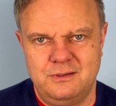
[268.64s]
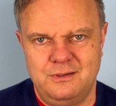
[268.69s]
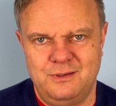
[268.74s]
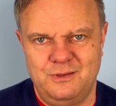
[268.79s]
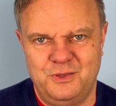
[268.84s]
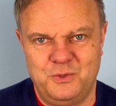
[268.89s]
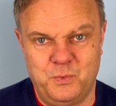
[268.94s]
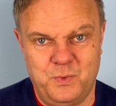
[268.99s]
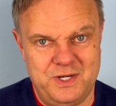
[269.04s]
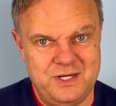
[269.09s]

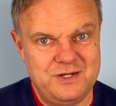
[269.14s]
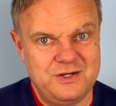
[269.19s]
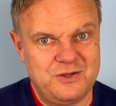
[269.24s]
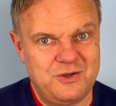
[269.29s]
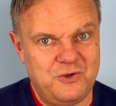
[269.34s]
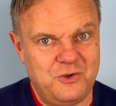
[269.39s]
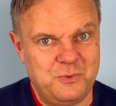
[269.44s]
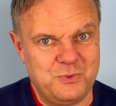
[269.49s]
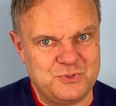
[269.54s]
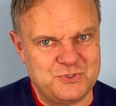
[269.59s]
The
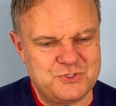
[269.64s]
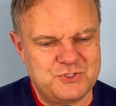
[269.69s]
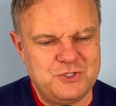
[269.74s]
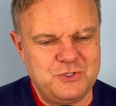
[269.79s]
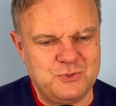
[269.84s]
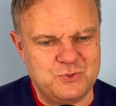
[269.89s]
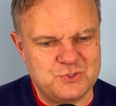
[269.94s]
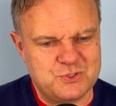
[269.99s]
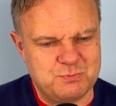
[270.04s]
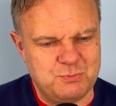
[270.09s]
window was
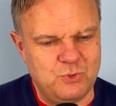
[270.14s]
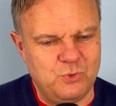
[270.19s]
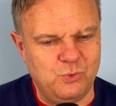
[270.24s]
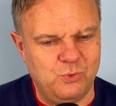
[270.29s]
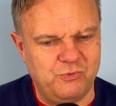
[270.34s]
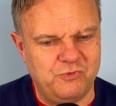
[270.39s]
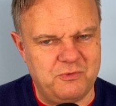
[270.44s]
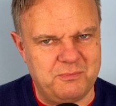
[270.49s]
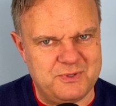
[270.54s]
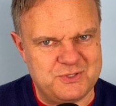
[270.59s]
too small
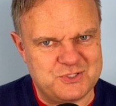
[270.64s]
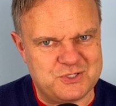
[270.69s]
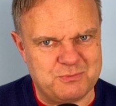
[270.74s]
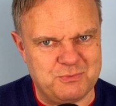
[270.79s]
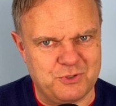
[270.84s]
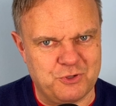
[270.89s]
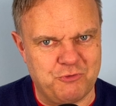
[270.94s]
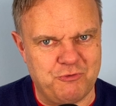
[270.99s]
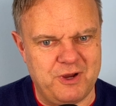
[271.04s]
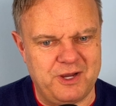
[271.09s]
for Mr.
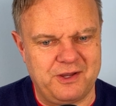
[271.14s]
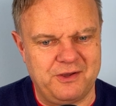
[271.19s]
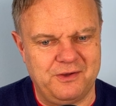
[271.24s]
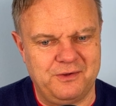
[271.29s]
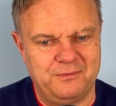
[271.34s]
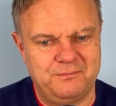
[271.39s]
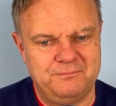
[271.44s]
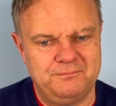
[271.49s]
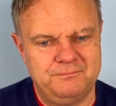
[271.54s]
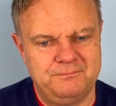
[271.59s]

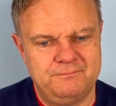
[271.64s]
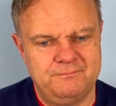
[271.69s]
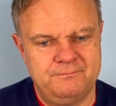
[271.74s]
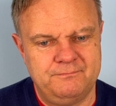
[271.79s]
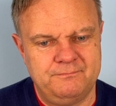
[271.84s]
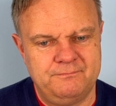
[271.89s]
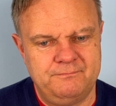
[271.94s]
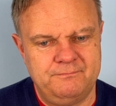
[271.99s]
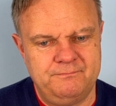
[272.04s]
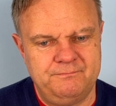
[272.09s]
McGregor,
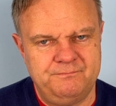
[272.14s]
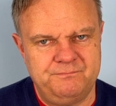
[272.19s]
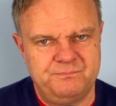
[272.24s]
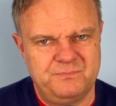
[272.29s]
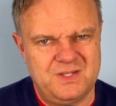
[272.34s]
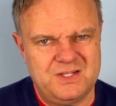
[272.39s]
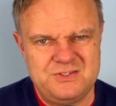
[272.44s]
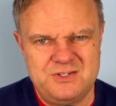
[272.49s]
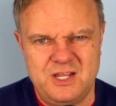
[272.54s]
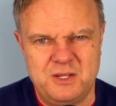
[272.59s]

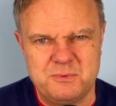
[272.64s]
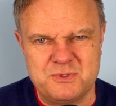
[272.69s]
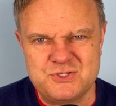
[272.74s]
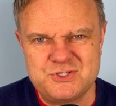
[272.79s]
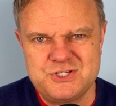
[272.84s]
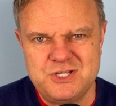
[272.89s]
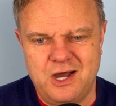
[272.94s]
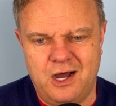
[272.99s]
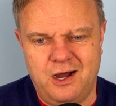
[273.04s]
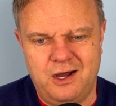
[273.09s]
and he was
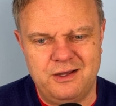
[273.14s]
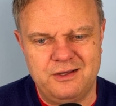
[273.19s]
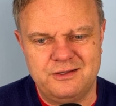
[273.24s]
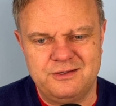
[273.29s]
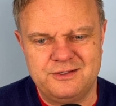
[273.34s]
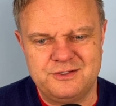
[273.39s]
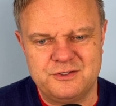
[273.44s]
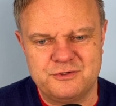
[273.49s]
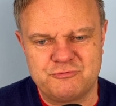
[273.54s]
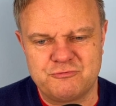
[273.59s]

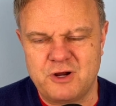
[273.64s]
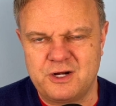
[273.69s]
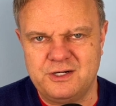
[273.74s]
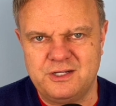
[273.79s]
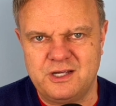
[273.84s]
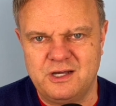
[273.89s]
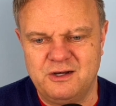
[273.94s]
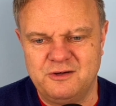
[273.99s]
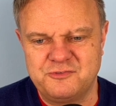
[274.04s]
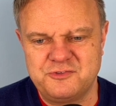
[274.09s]
tired of
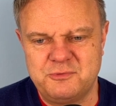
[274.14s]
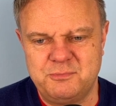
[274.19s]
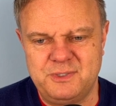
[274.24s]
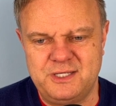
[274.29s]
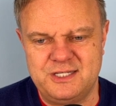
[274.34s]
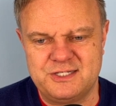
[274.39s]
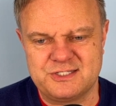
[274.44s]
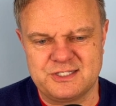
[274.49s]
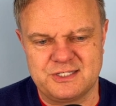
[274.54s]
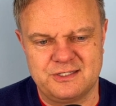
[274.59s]
running after
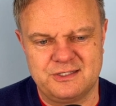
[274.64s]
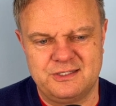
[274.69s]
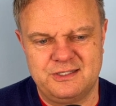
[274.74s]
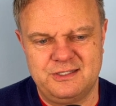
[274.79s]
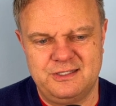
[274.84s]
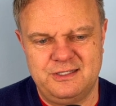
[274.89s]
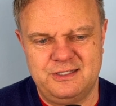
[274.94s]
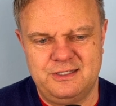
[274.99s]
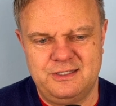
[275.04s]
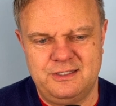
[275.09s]
Peter.
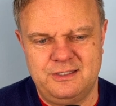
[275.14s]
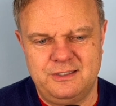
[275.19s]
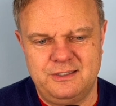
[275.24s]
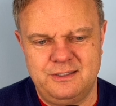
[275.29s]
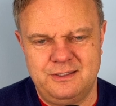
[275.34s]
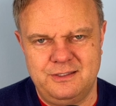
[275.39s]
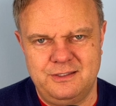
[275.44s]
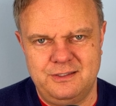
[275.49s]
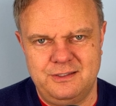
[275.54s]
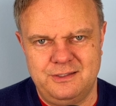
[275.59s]

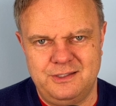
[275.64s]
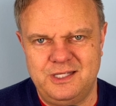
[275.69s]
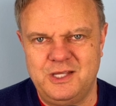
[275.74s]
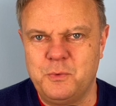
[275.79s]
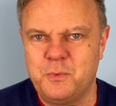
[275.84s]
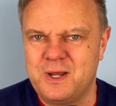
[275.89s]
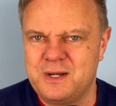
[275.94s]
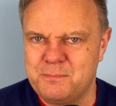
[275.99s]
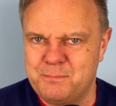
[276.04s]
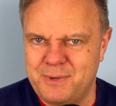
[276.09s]
He
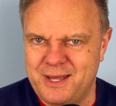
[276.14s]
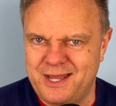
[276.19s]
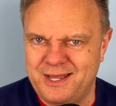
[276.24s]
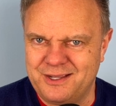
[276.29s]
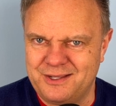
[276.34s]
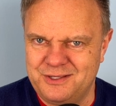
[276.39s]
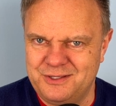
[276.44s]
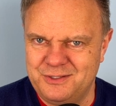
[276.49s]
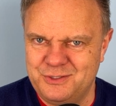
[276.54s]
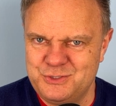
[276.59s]
went
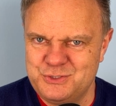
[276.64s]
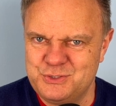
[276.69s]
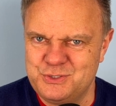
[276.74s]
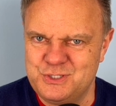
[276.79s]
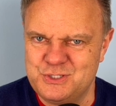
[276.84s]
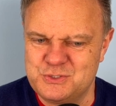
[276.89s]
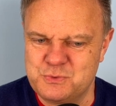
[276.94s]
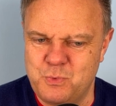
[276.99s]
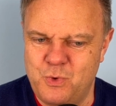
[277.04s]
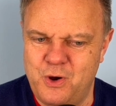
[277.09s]
back to
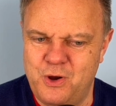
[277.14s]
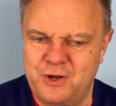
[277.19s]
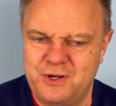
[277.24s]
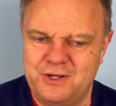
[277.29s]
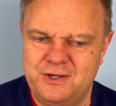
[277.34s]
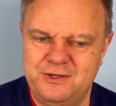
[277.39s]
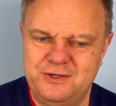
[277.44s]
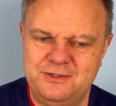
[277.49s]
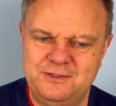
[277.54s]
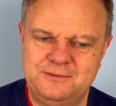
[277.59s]
his work.